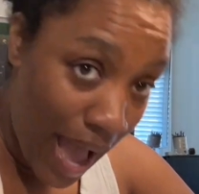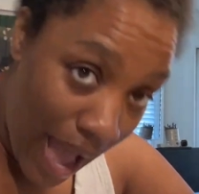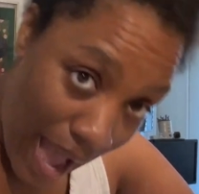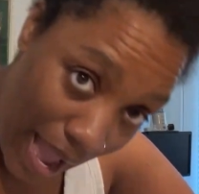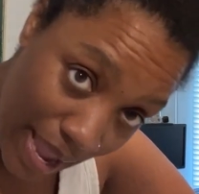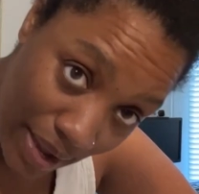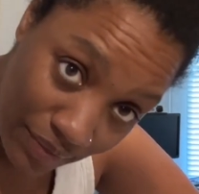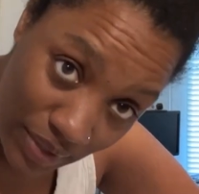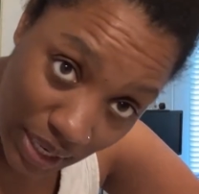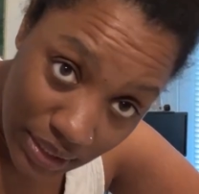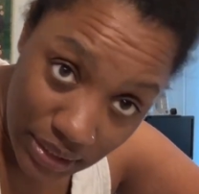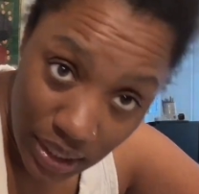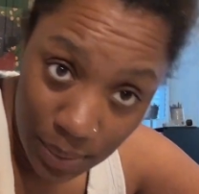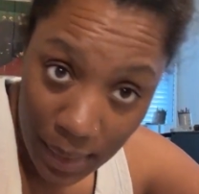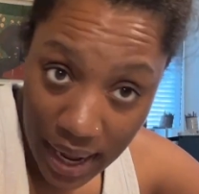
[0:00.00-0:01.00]
I have not
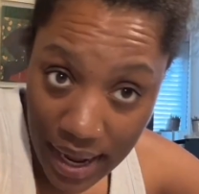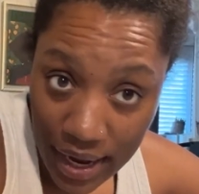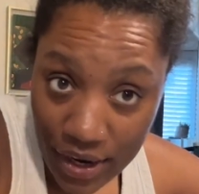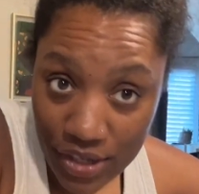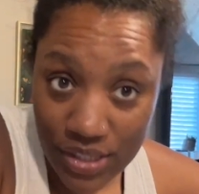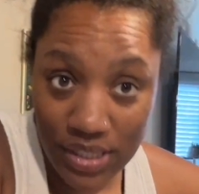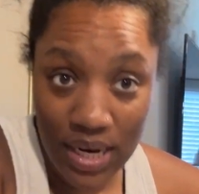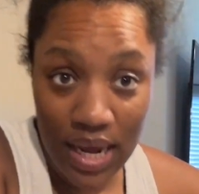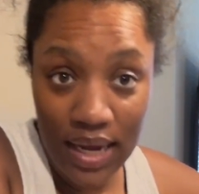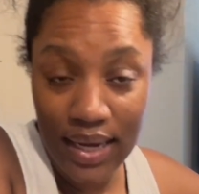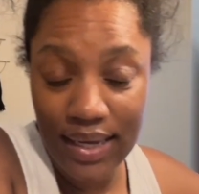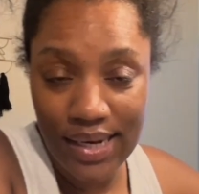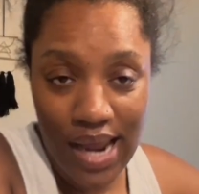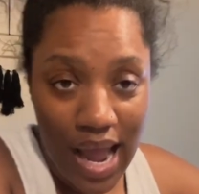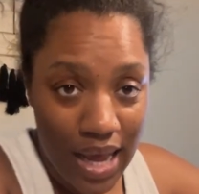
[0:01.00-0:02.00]
done my hair today
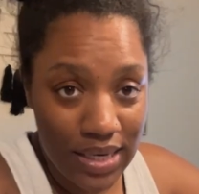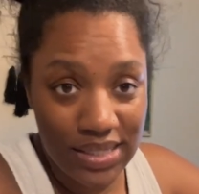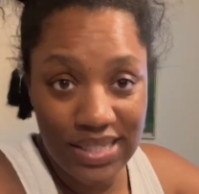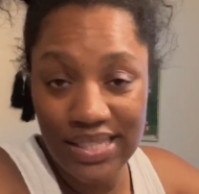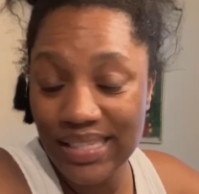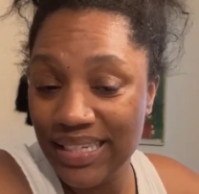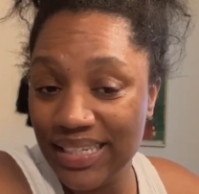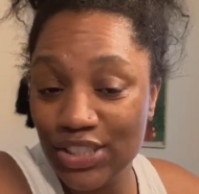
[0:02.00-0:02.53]
and honestly,